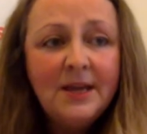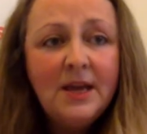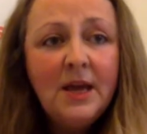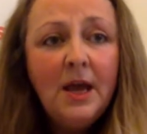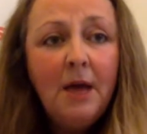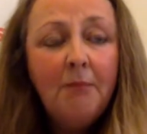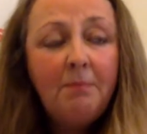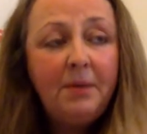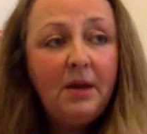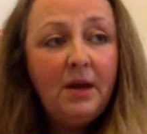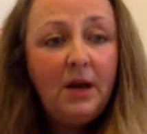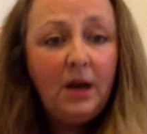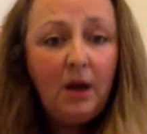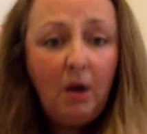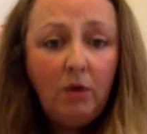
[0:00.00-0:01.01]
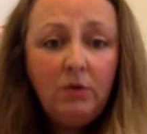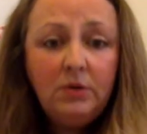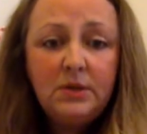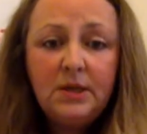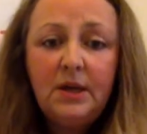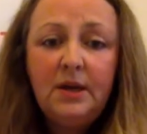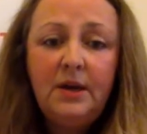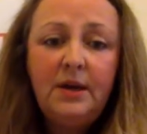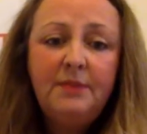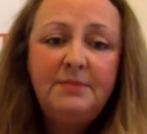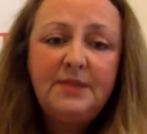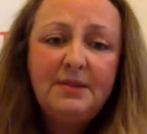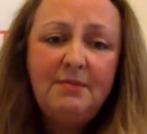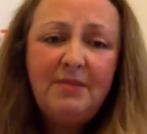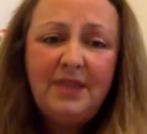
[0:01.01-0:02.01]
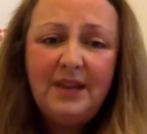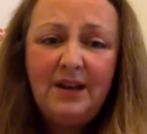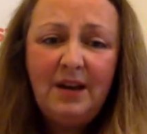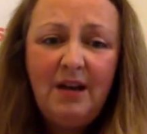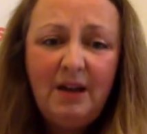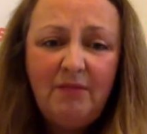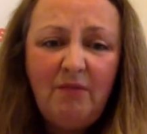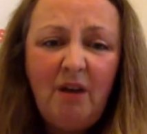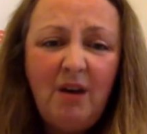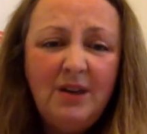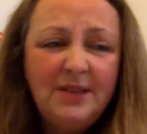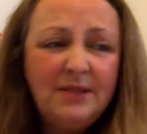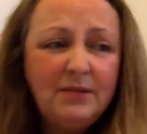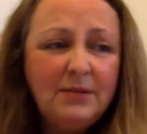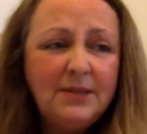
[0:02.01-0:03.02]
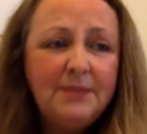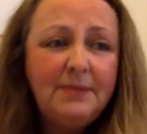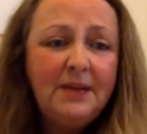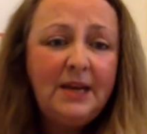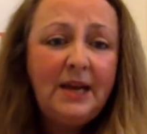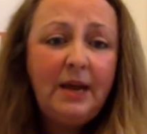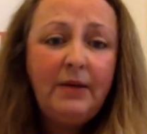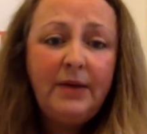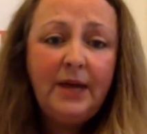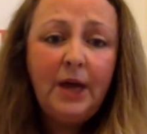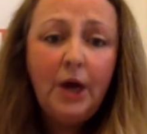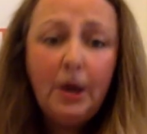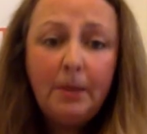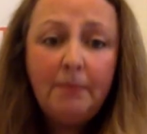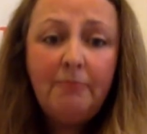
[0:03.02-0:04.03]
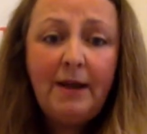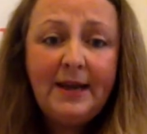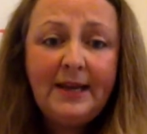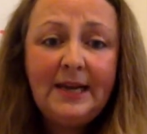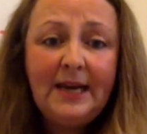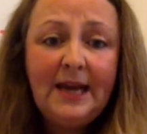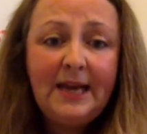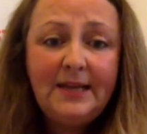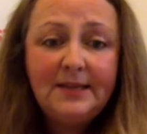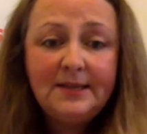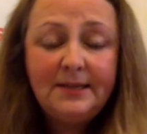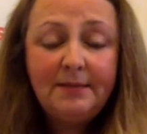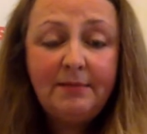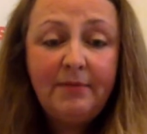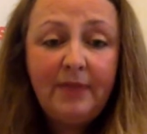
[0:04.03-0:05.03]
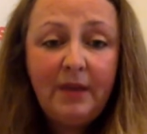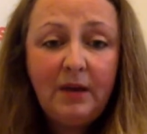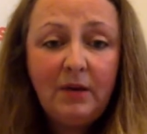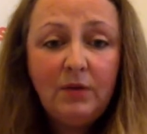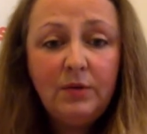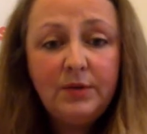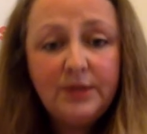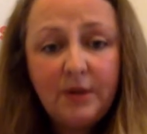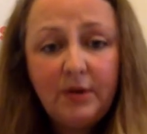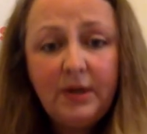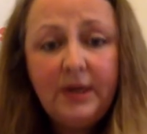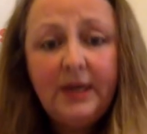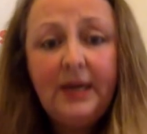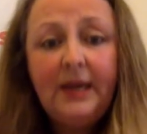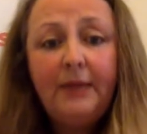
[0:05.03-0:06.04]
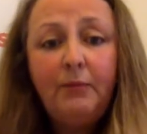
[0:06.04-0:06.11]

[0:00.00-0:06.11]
But long term, something like rice ultimately only upregulates something called zonulin,